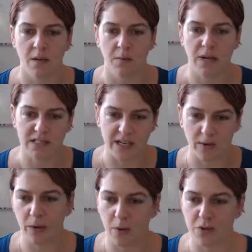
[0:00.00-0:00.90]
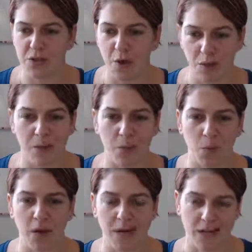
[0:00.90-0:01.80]
because everybody wants to know what number
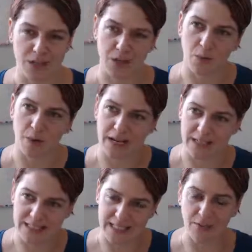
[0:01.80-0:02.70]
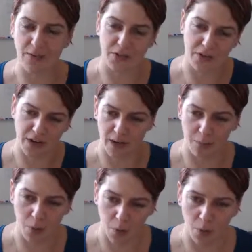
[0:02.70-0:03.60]
1 is. So by default, they're going to
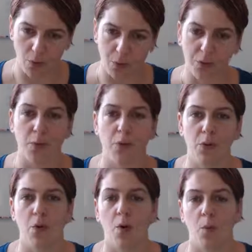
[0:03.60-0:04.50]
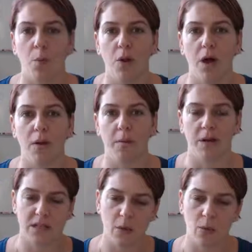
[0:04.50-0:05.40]
pull through the whole blog because
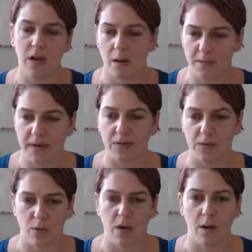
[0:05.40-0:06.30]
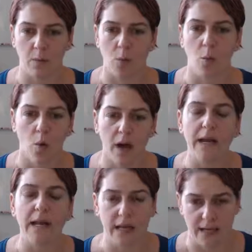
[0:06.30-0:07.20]
they want to come down to what number 1
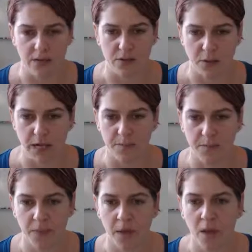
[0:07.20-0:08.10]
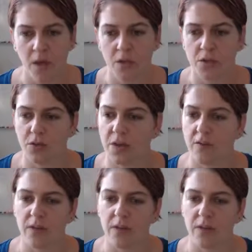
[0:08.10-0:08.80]
is, right? Yeah. So think of